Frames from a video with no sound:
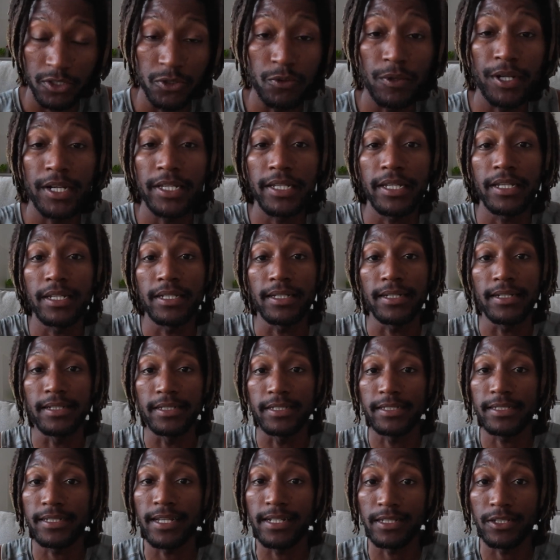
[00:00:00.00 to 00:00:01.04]
You want to get a good
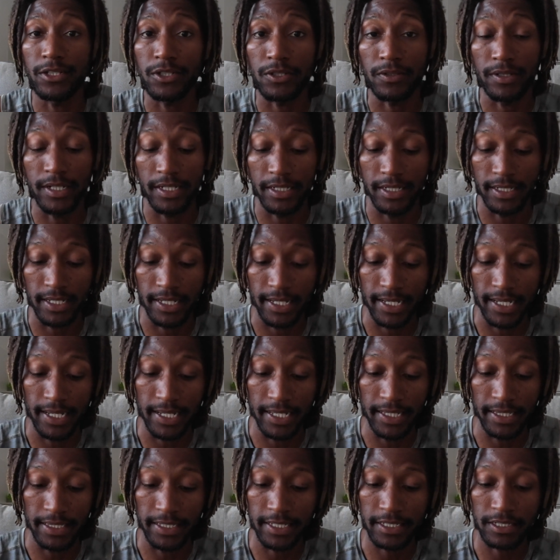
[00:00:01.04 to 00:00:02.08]
sunscreen,
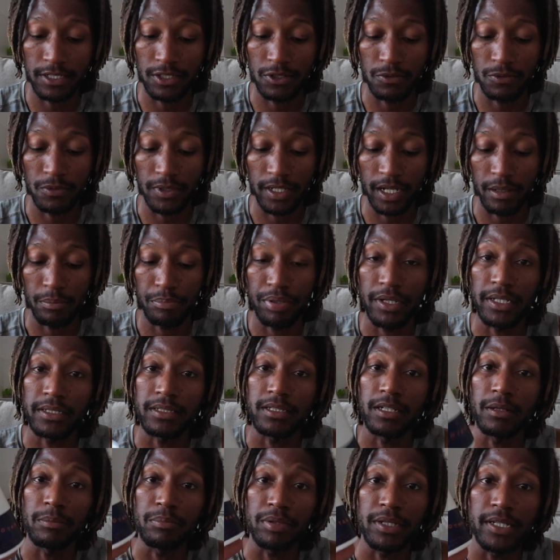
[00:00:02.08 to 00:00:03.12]
and this is one I picked
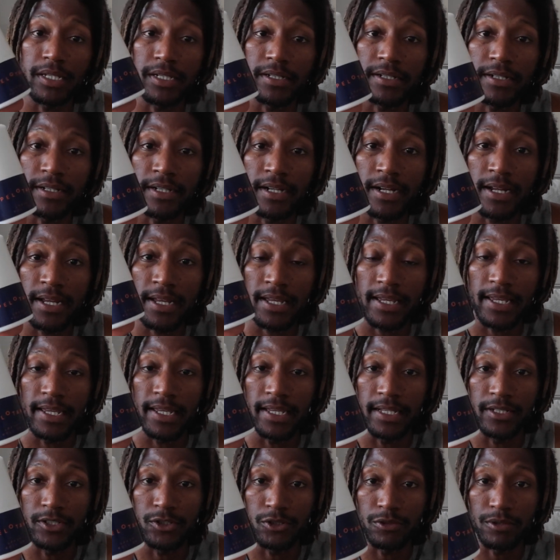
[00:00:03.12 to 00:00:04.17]
up here
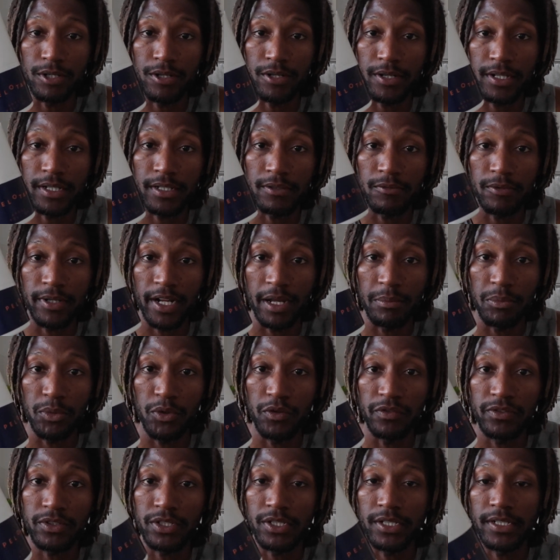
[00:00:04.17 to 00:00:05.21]
in Girona when I
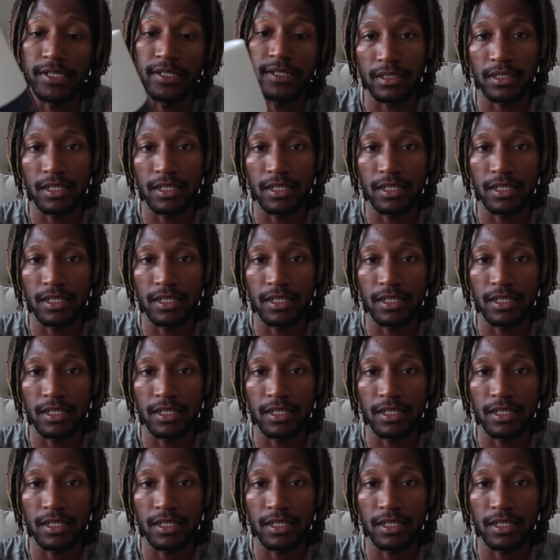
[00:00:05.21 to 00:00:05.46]
moved here.